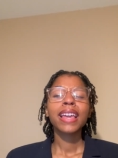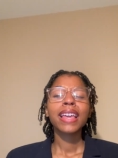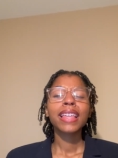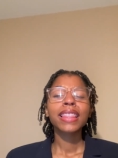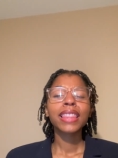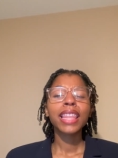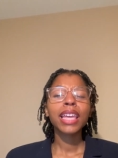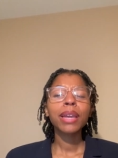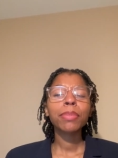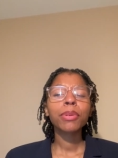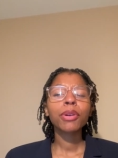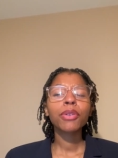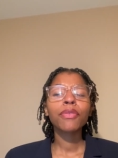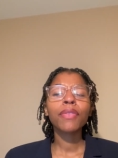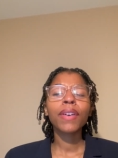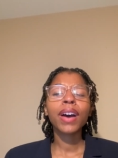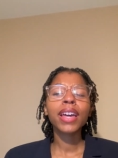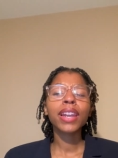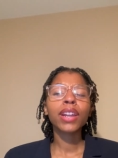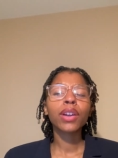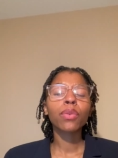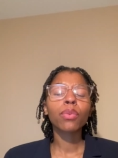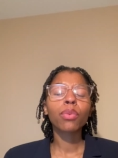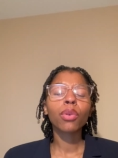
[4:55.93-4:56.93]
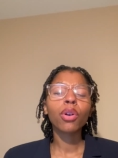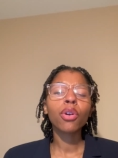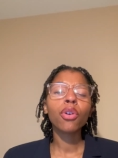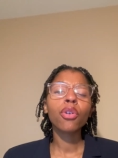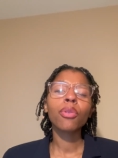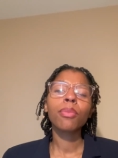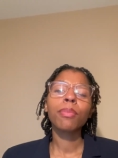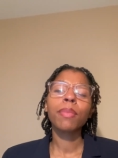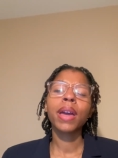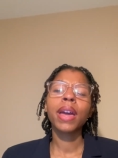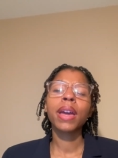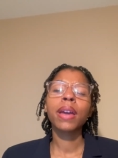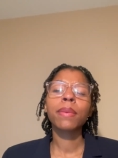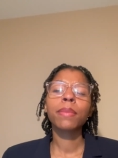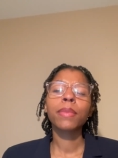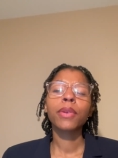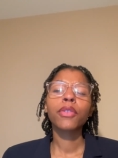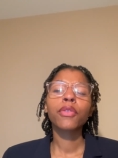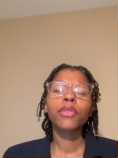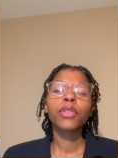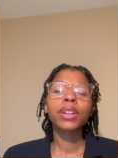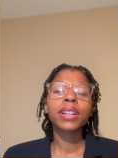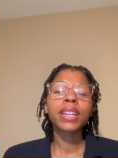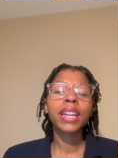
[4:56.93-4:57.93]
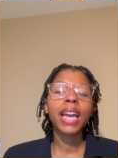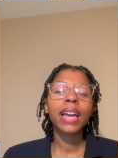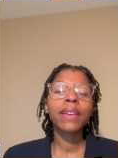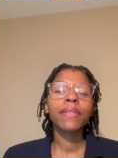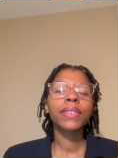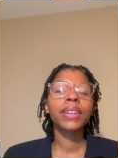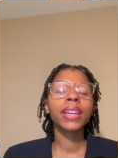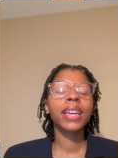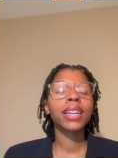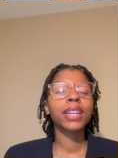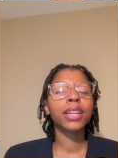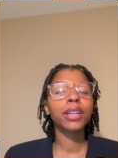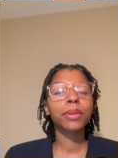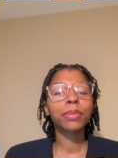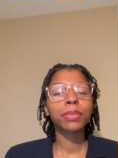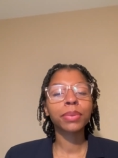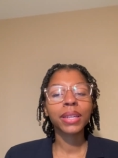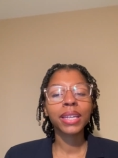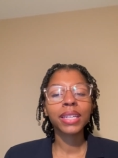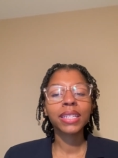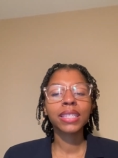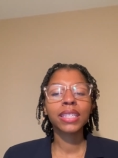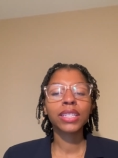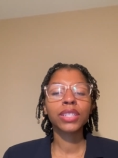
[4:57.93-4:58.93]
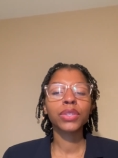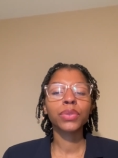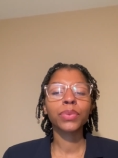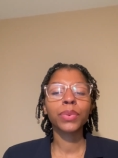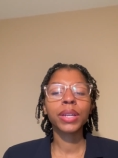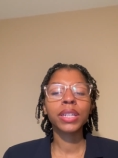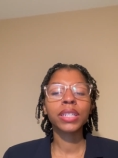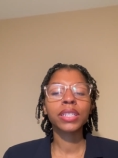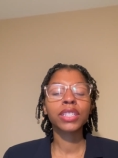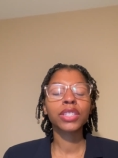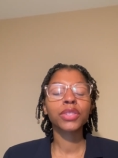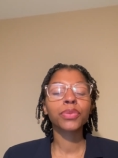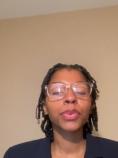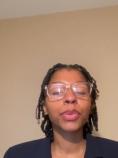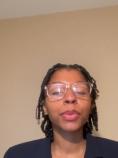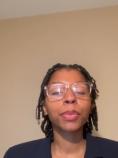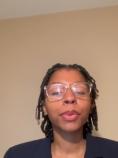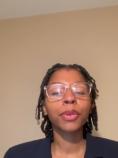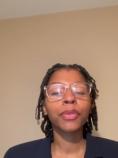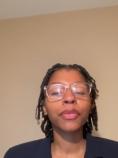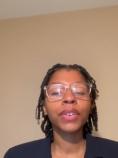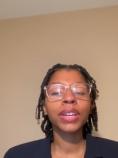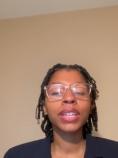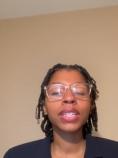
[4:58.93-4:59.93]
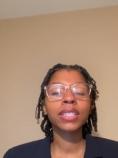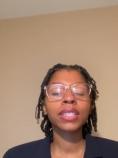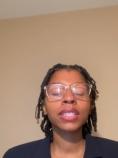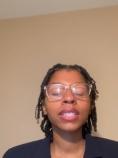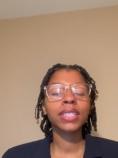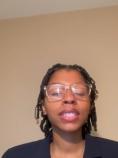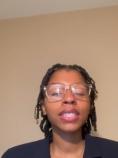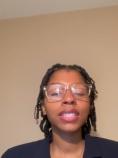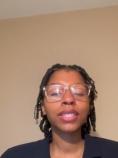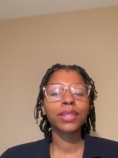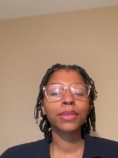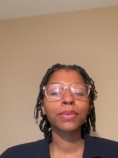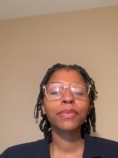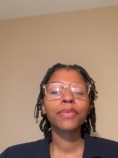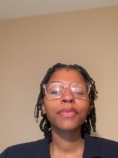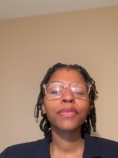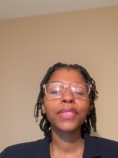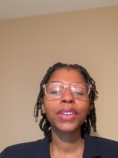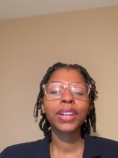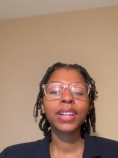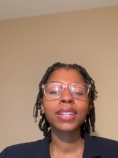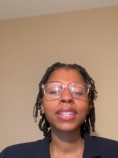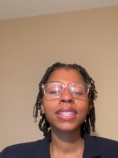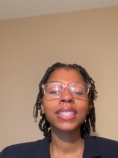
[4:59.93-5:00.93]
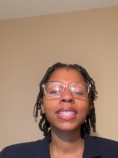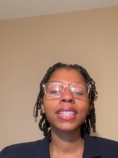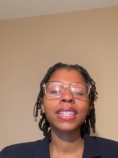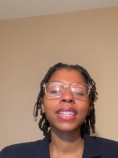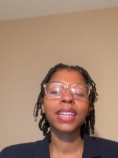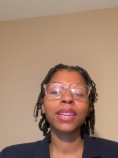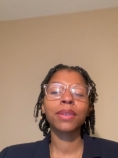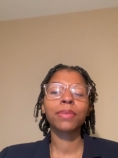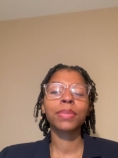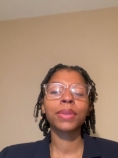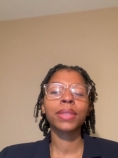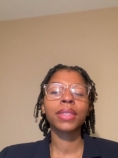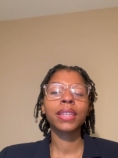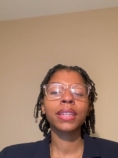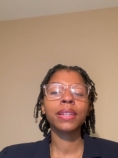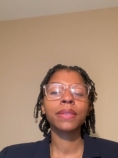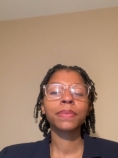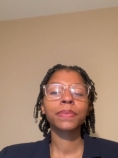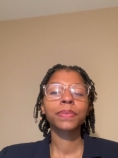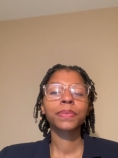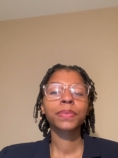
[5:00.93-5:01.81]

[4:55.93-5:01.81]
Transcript: They provide a roadmap for navigating complex situations with professionalism, fairness, and empathy.